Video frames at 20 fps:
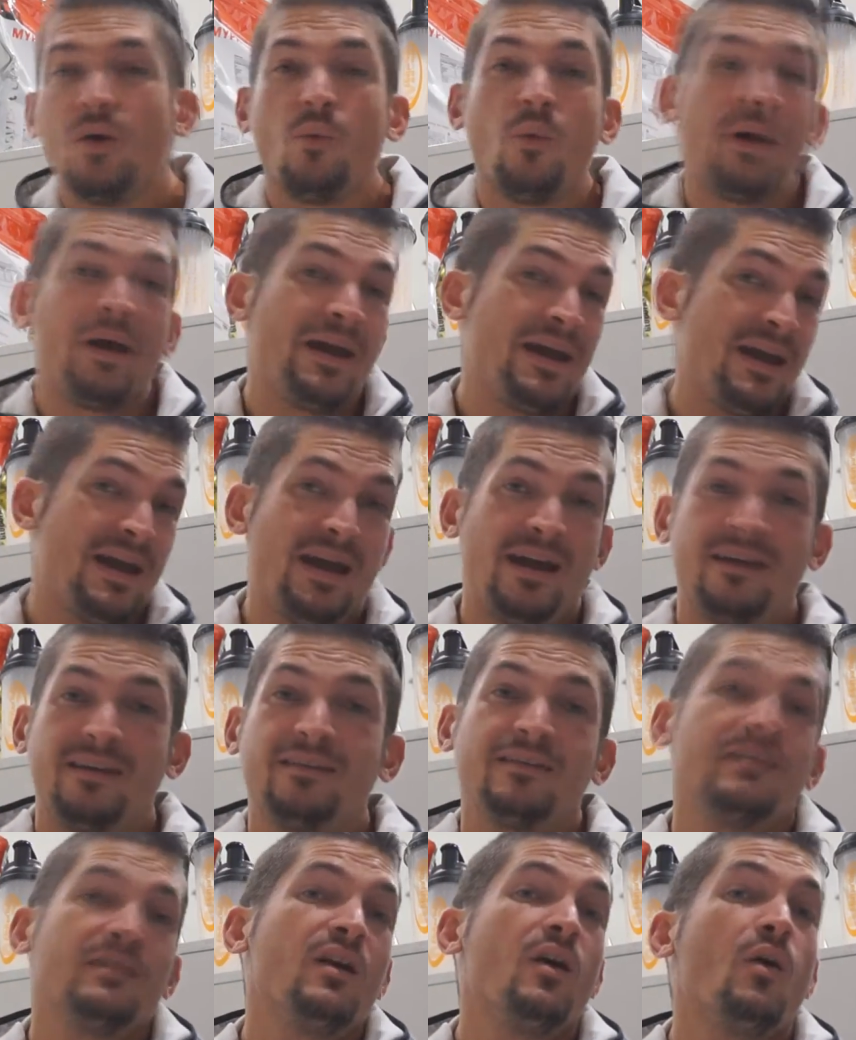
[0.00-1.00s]

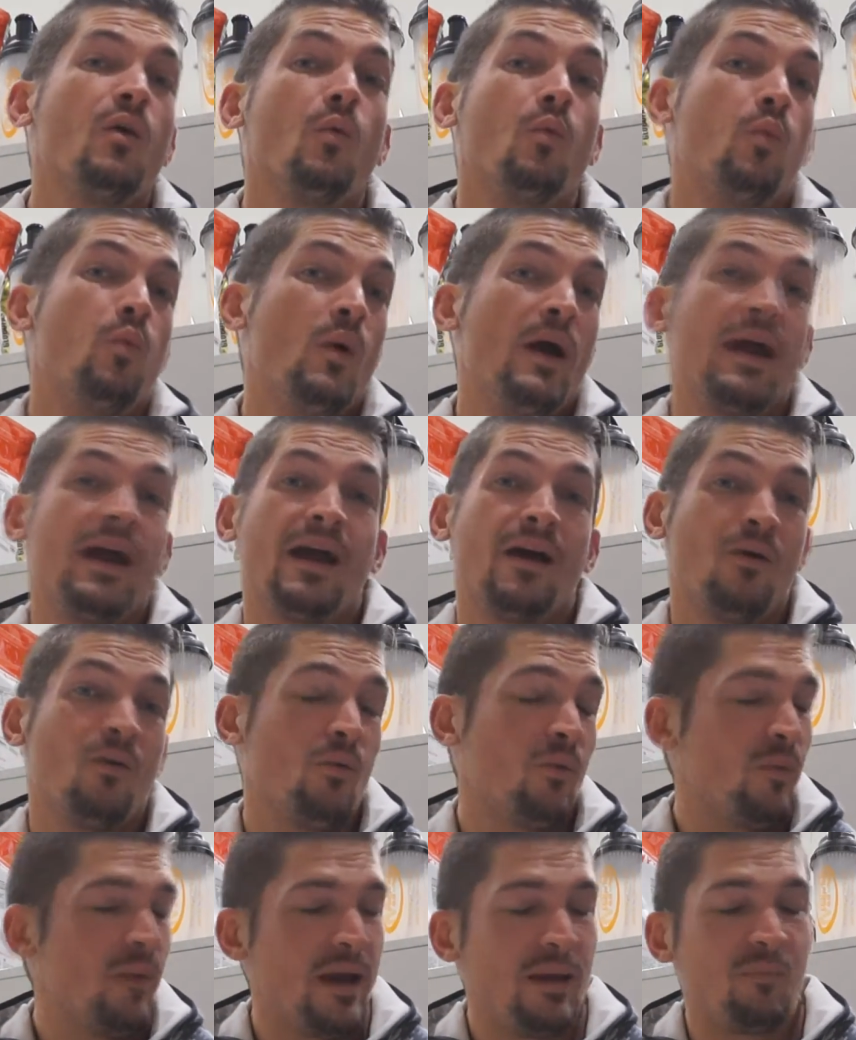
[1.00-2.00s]
whereas
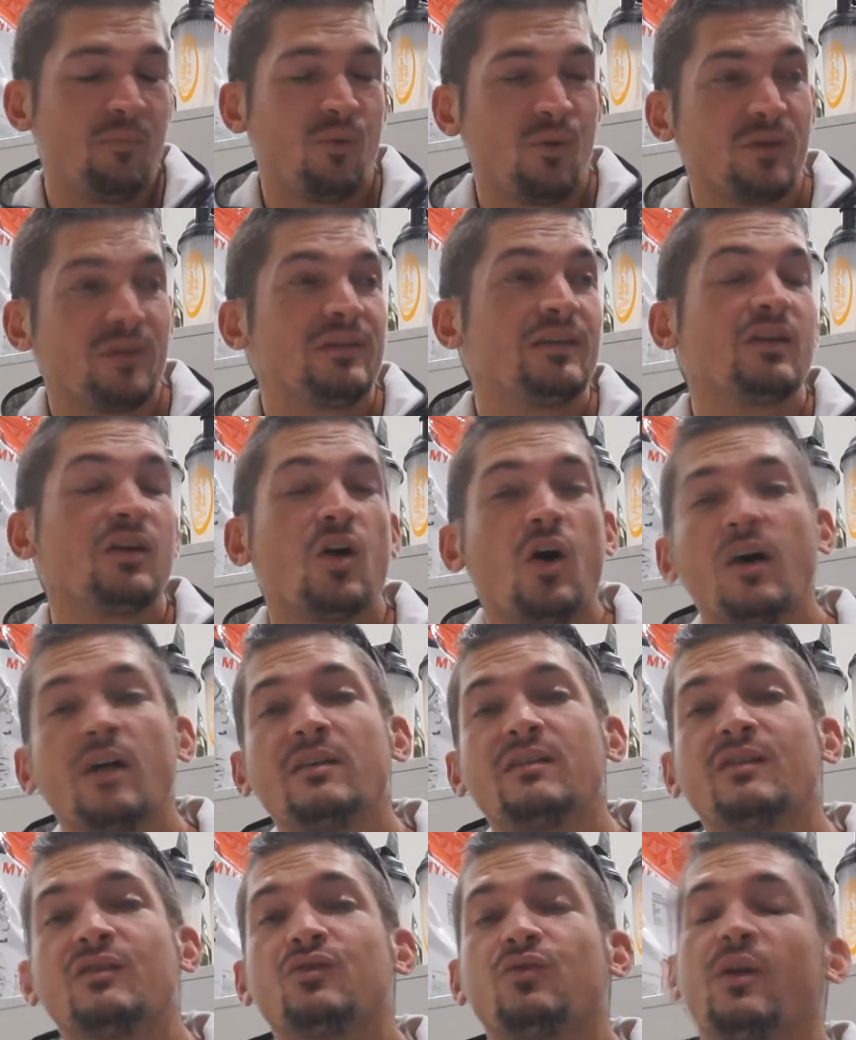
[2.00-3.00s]
whey protein
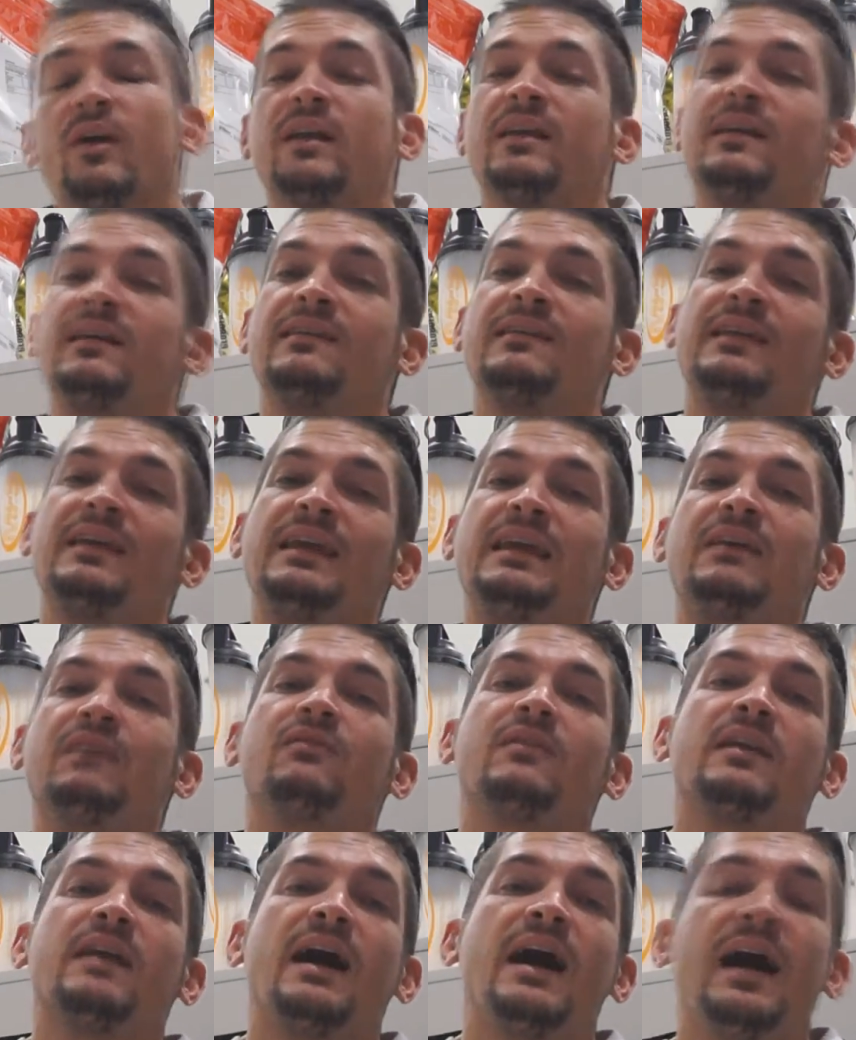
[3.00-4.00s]
concentrate is
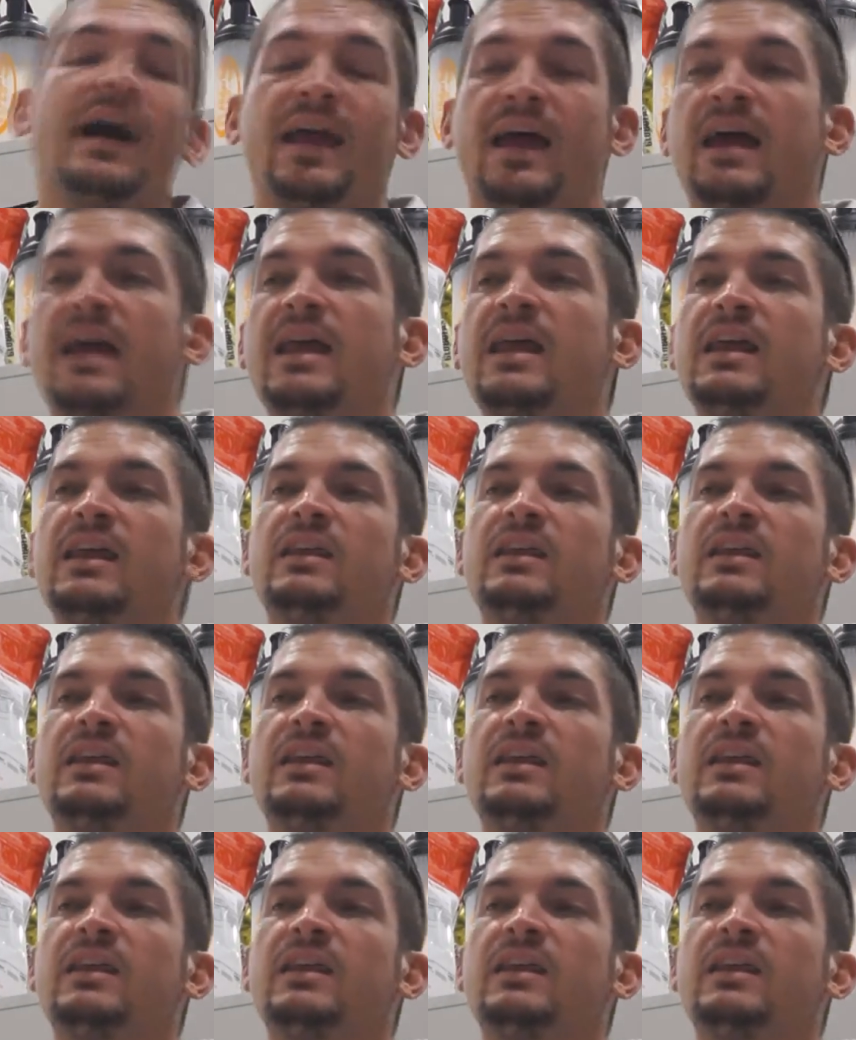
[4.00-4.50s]
even higher.